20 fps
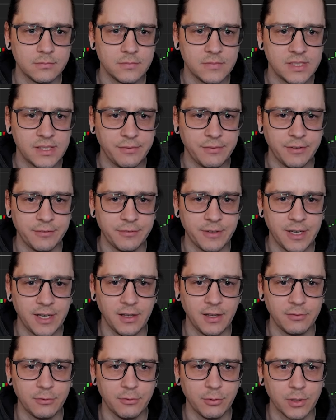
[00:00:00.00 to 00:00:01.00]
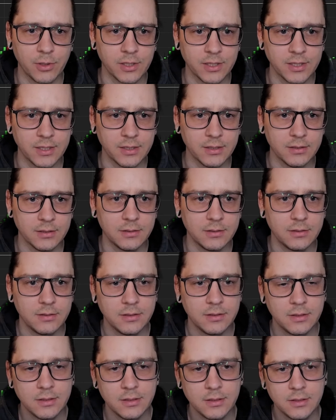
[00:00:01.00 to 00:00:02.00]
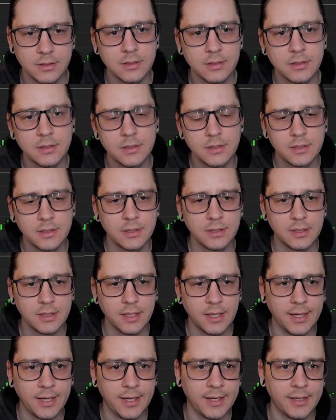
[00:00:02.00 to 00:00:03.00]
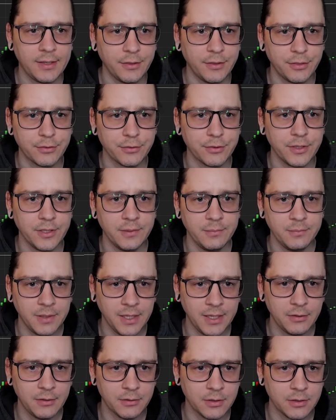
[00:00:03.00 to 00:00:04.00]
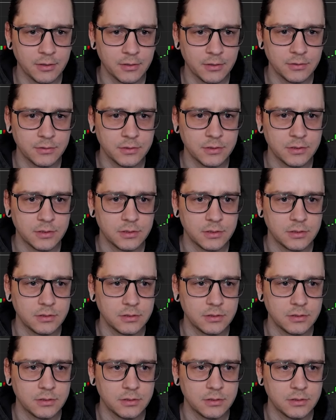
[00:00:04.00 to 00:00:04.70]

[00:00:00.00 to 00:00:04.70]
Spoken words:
75, we're gonna add 3 micros.